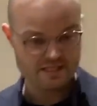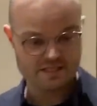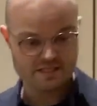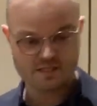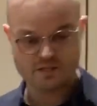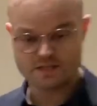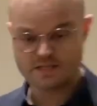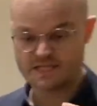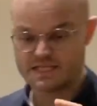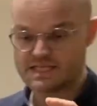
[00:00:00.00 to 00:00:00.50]

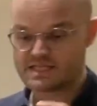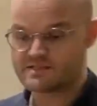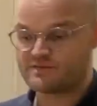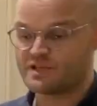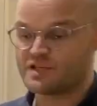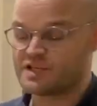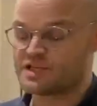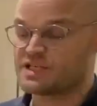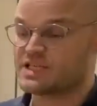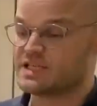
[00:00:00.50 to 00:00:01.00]
So this
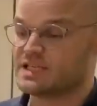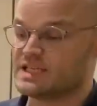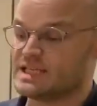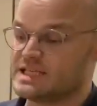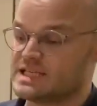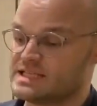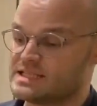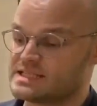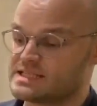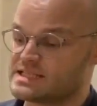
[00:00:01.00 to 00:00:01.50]
version
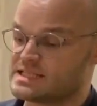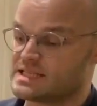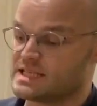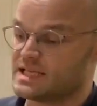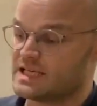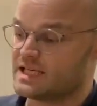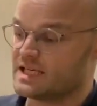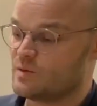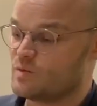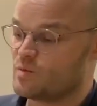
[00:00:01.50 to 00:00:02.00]
is
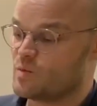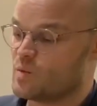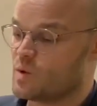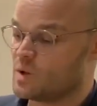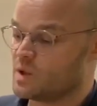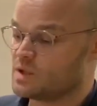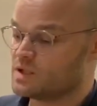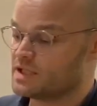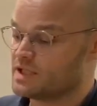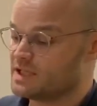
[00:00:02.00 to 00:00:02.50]
a
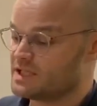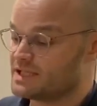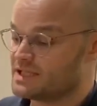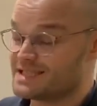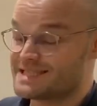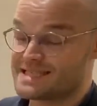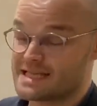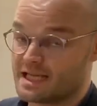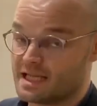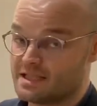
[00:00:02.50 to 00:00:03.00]

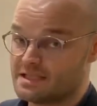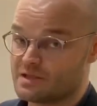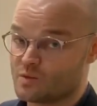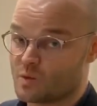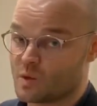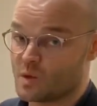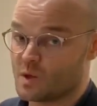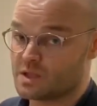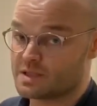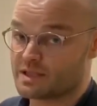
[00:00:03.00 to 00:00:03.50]

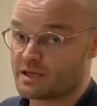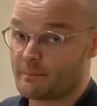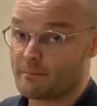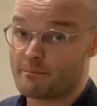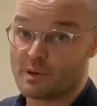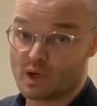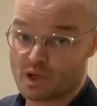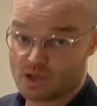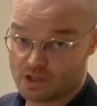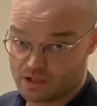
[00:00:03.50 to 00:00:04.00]
Italian
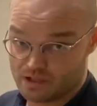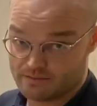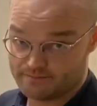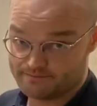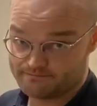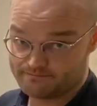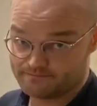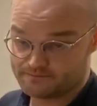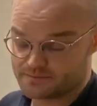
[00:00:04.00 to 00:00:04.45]
walnut burl.